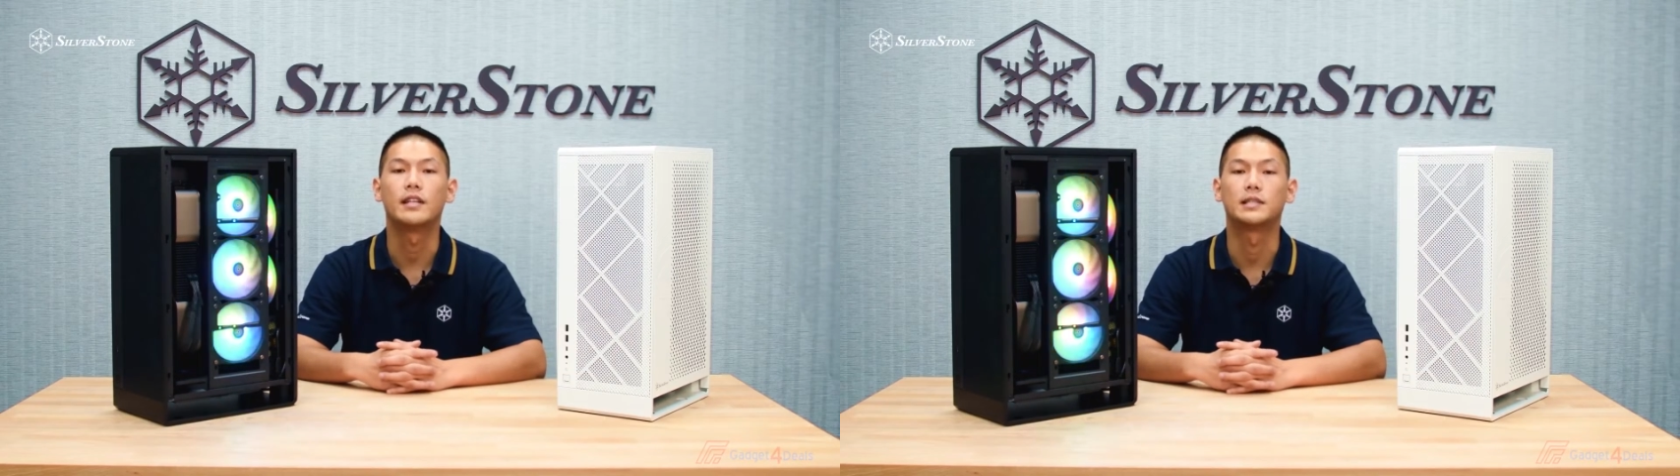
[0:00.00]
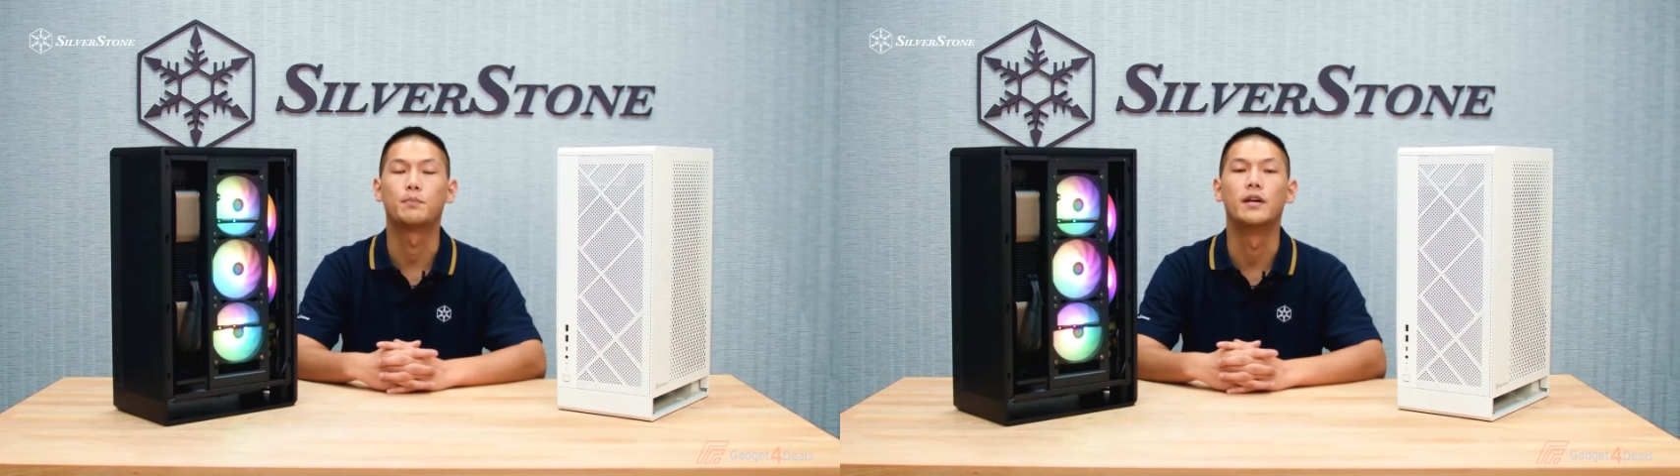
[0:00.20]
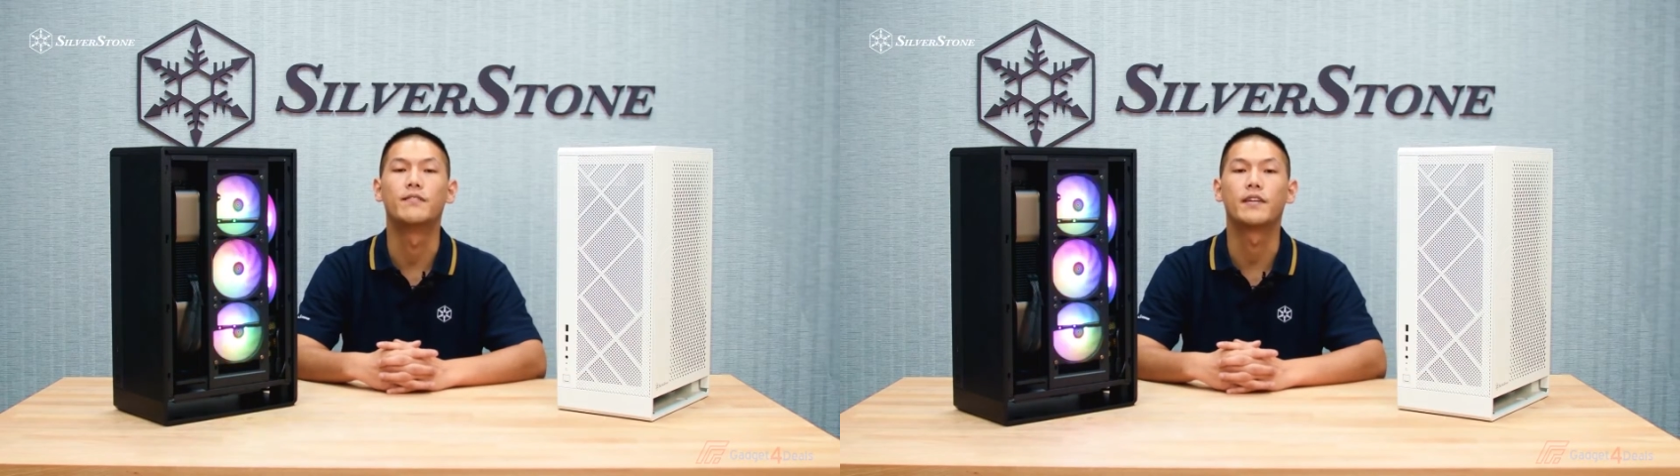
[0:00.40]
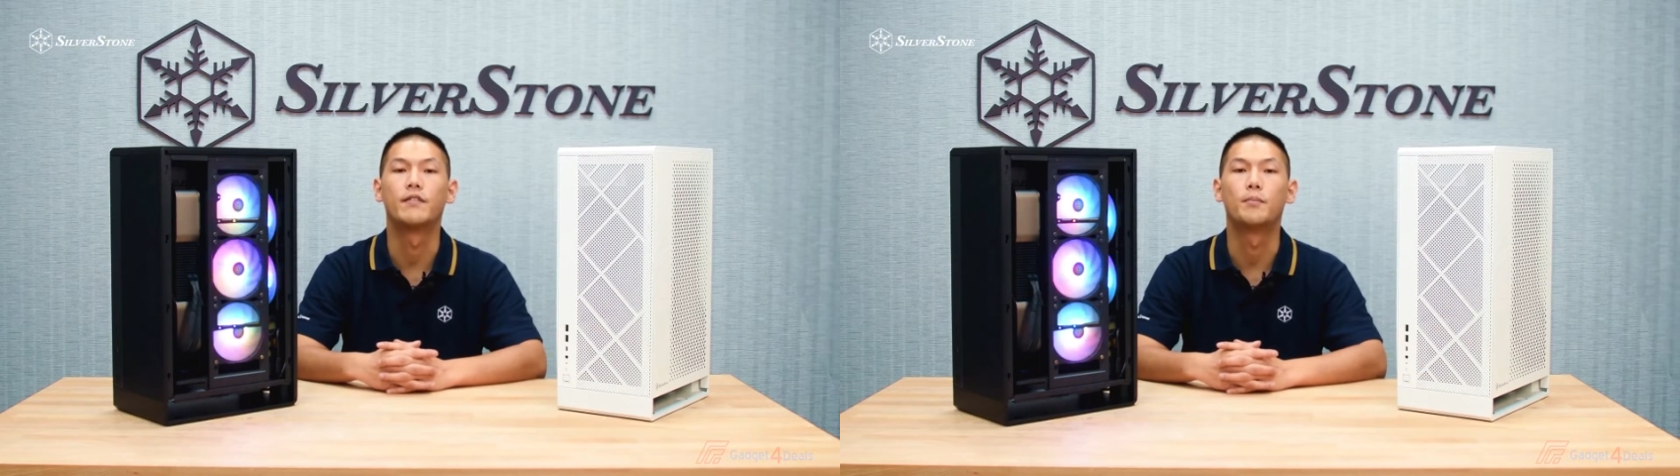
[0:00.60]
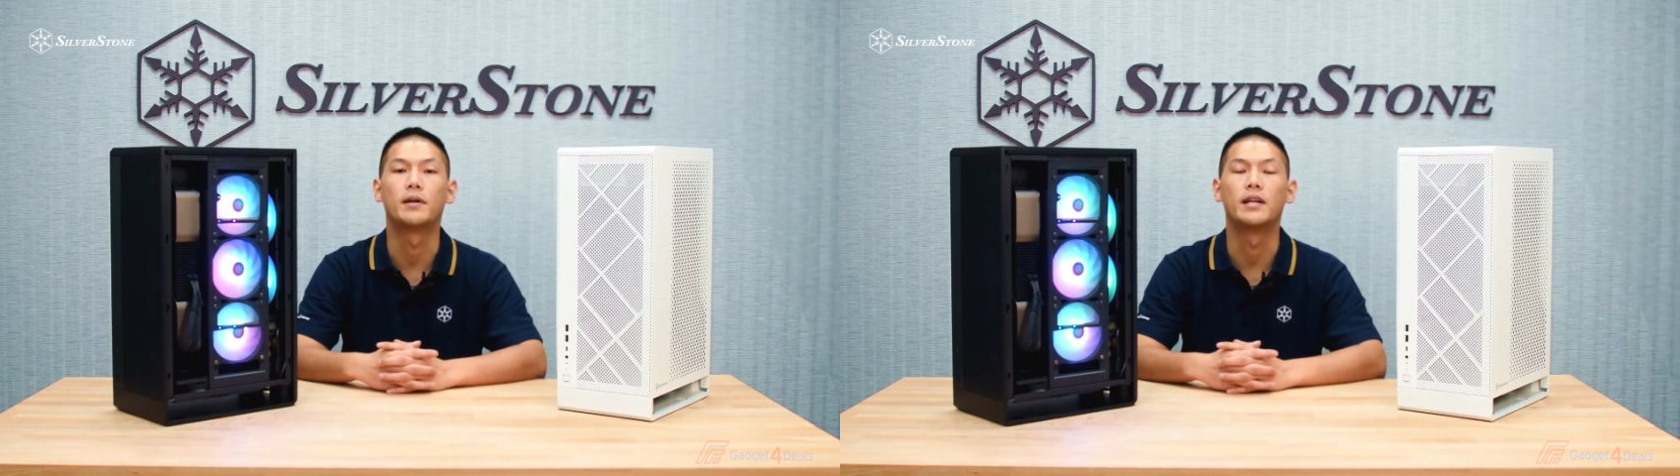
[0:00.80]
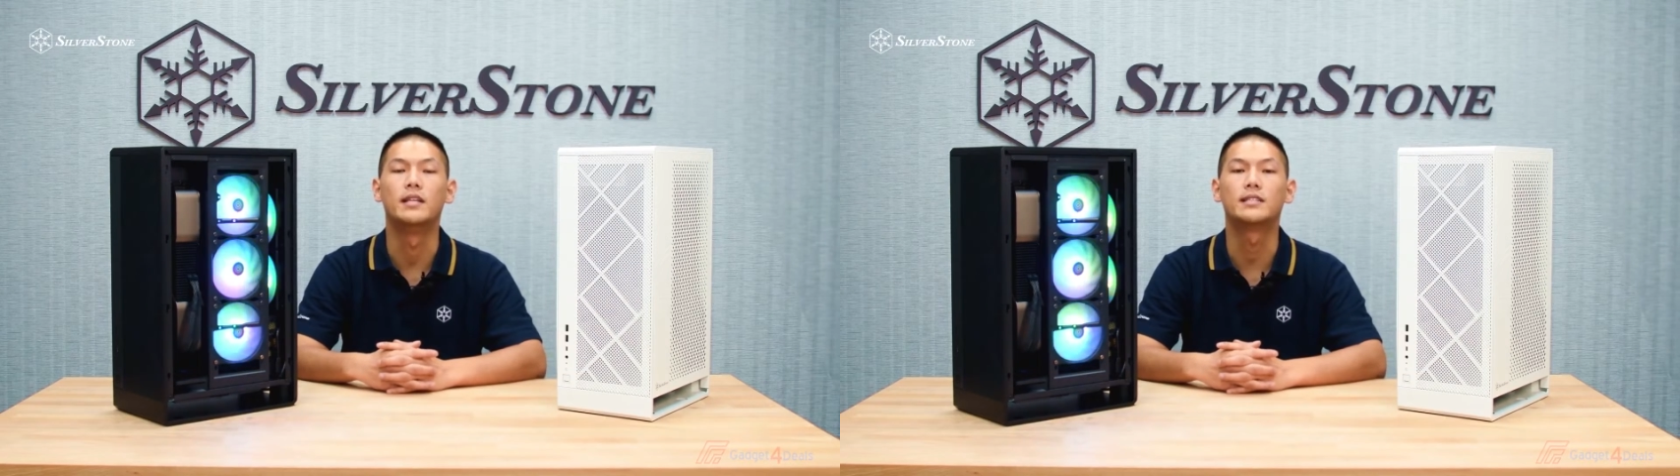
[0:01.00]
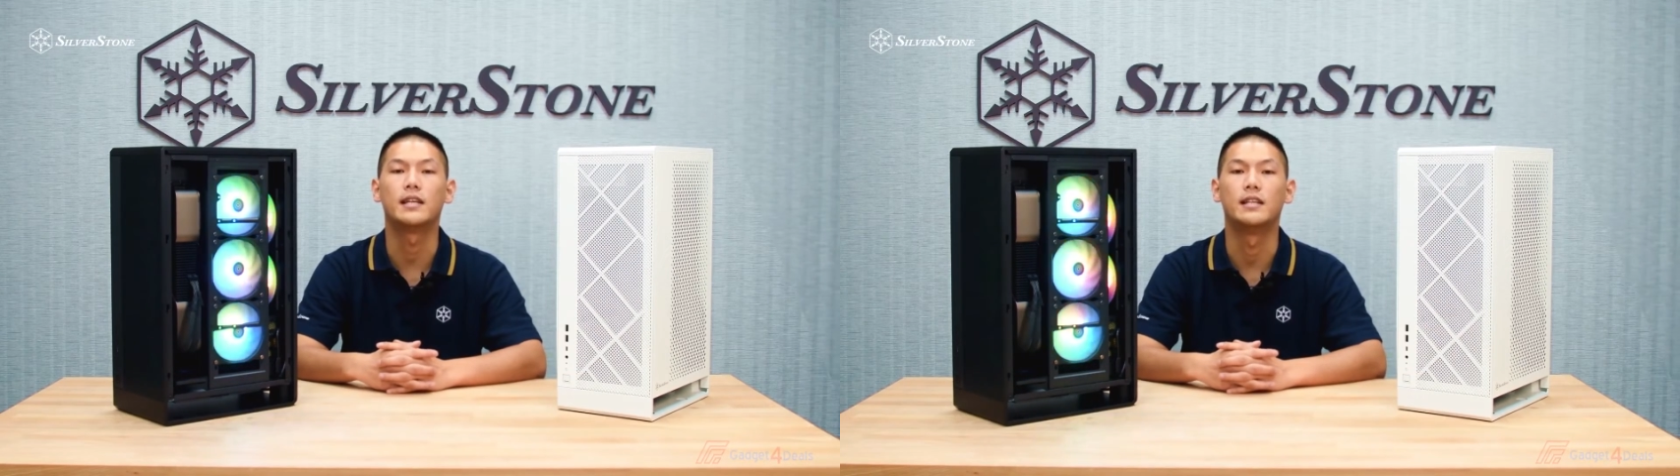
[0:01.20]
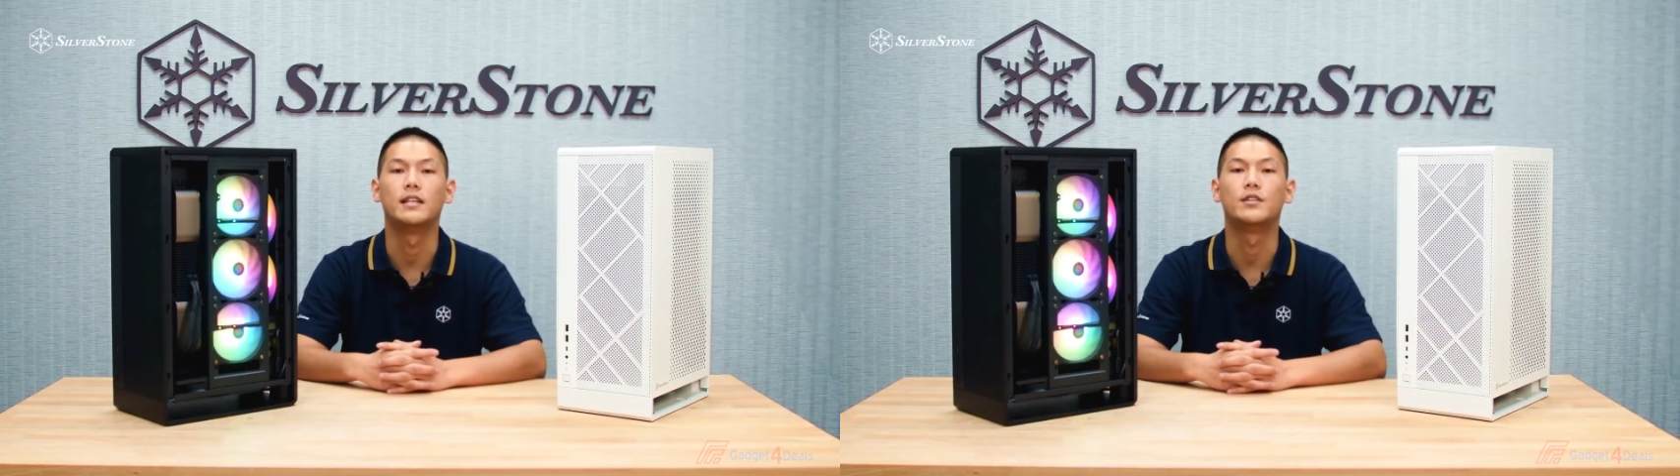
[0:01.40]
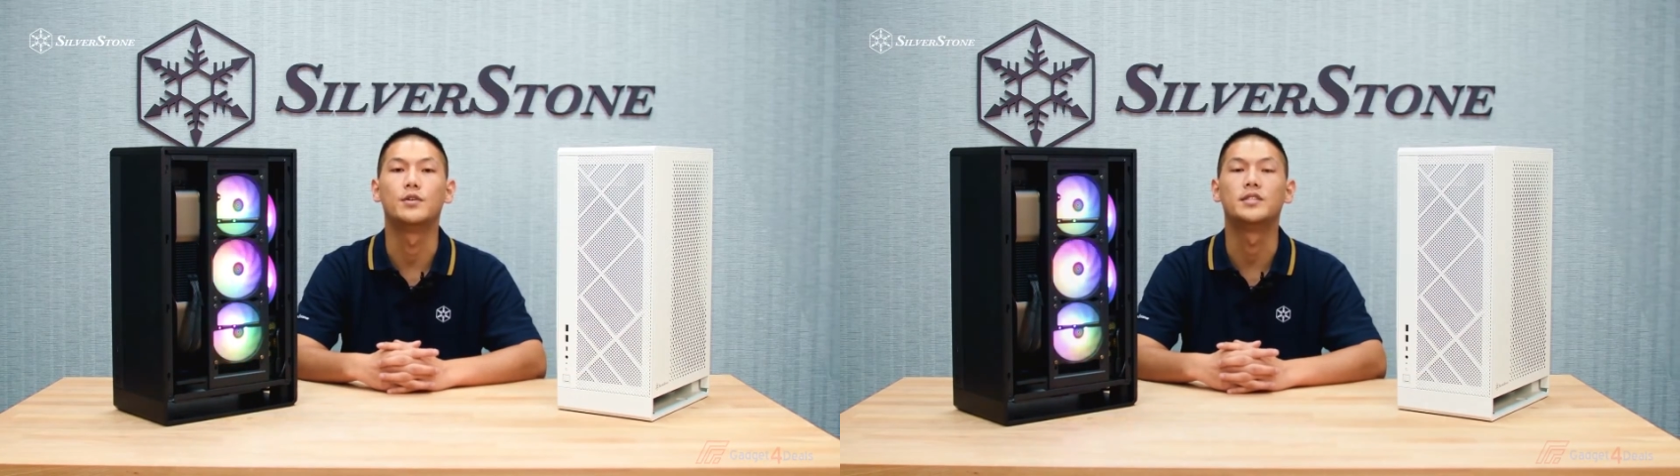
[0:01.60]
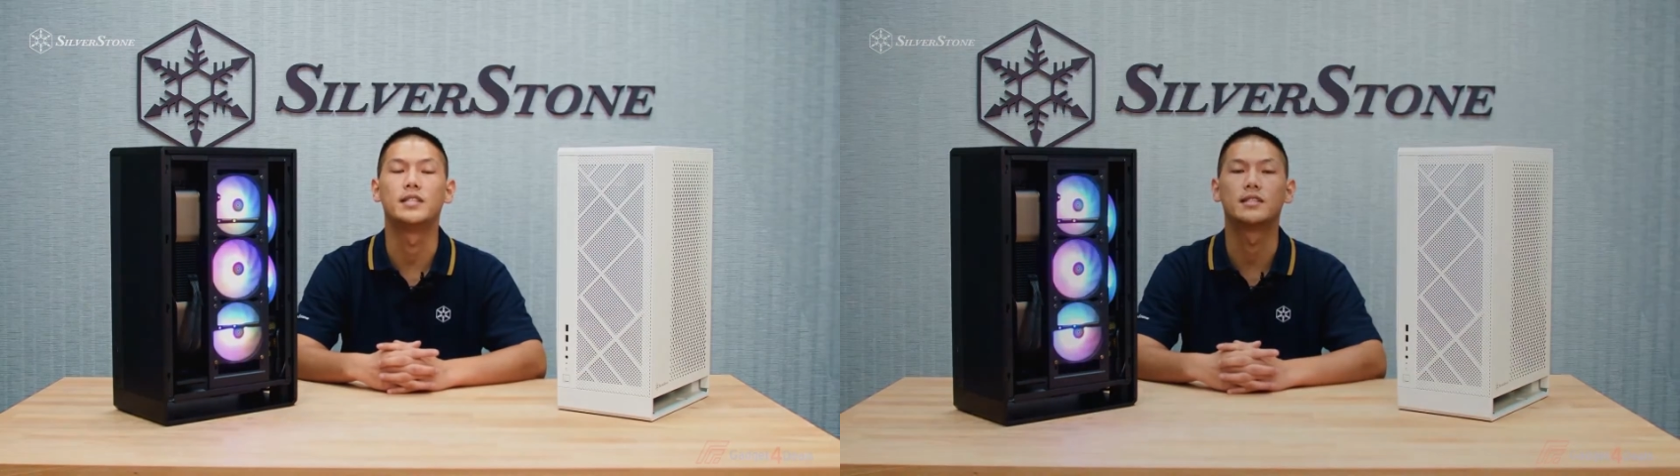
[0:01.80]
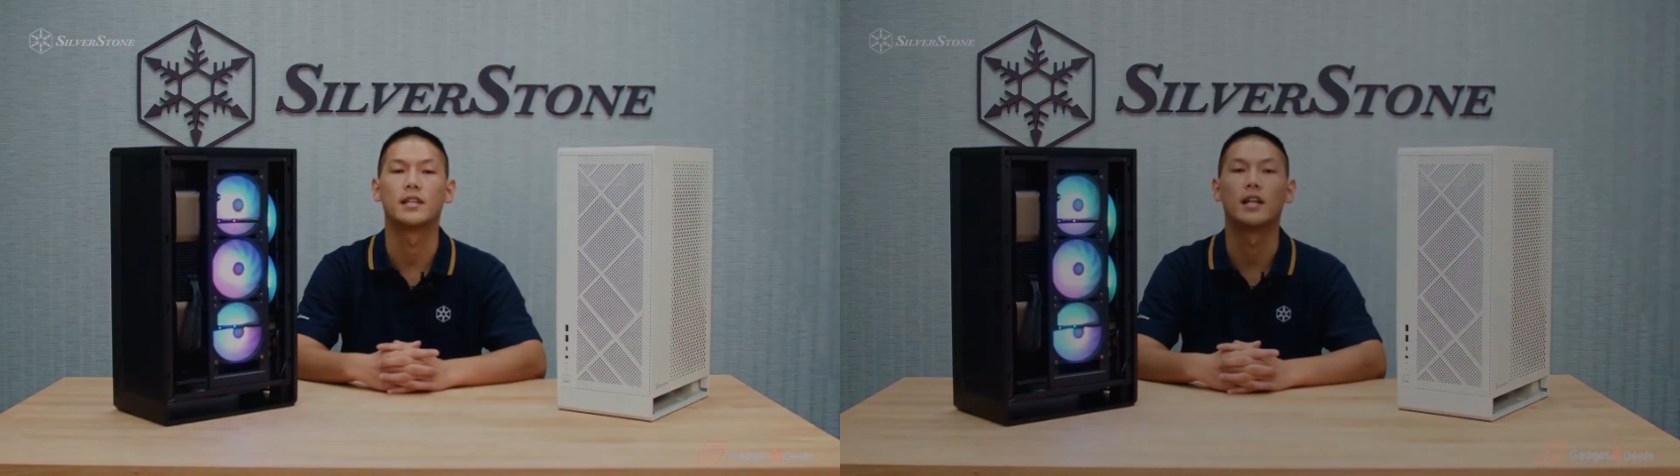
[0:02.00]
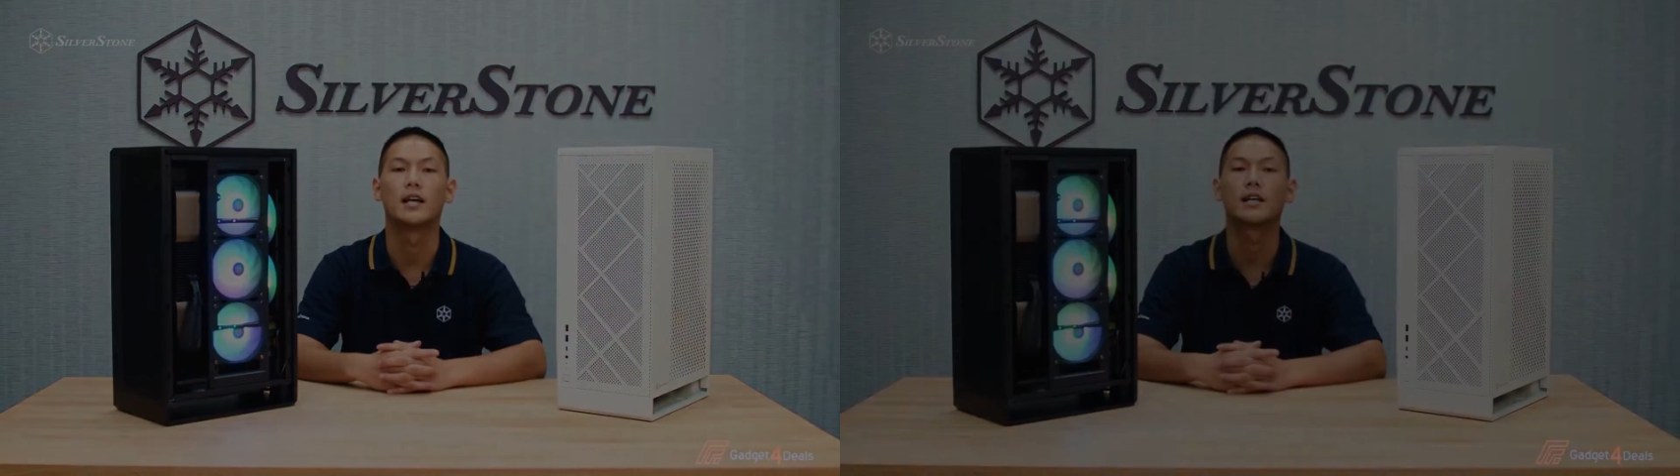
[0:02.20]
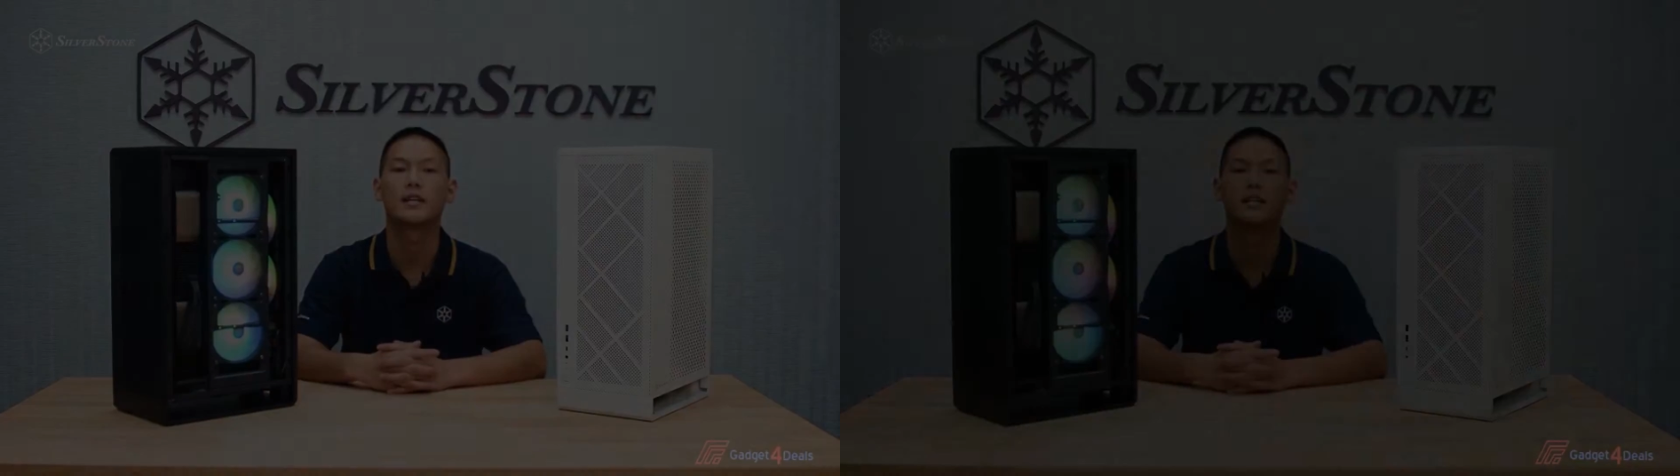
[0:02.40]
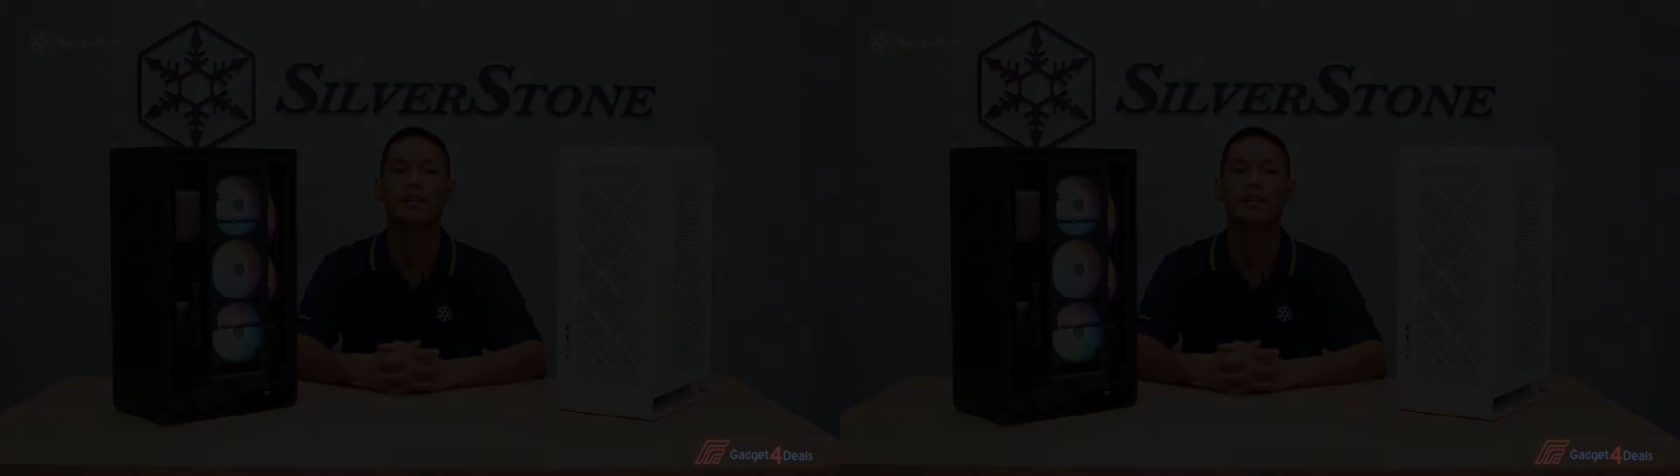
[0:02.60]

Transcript: that's perfect for beginners and enthusiasts alike.